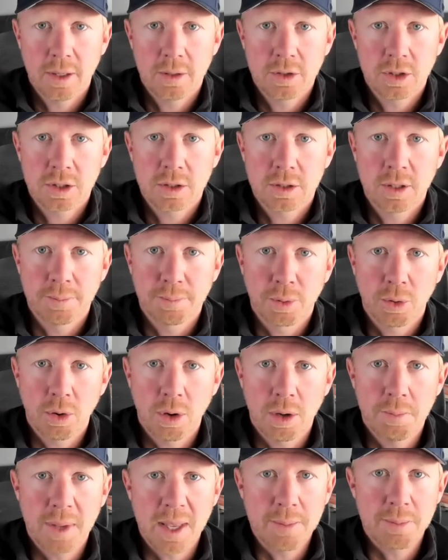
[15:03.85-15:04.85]
just deploy
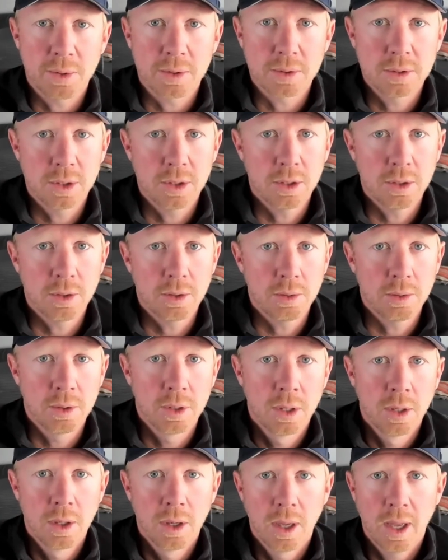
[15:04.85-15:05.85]
people to
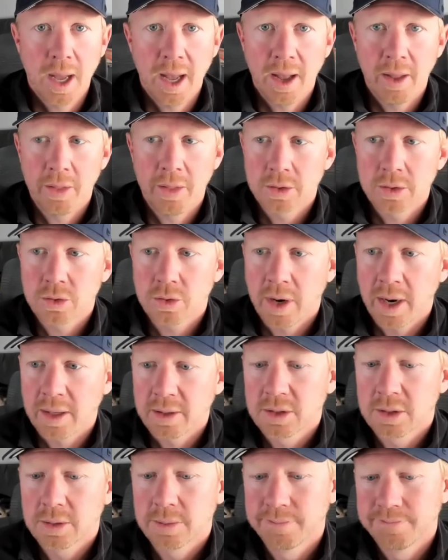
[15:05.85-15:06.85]
their
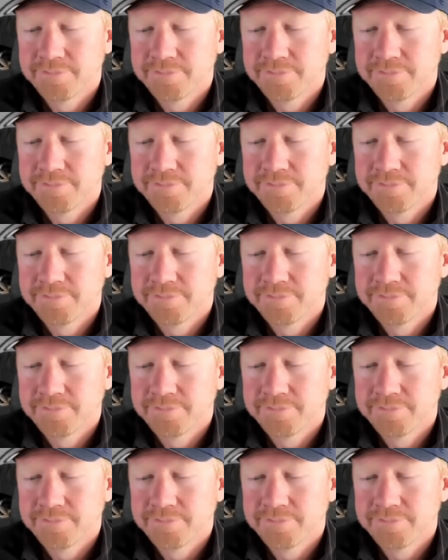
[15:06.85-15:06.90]
strengths.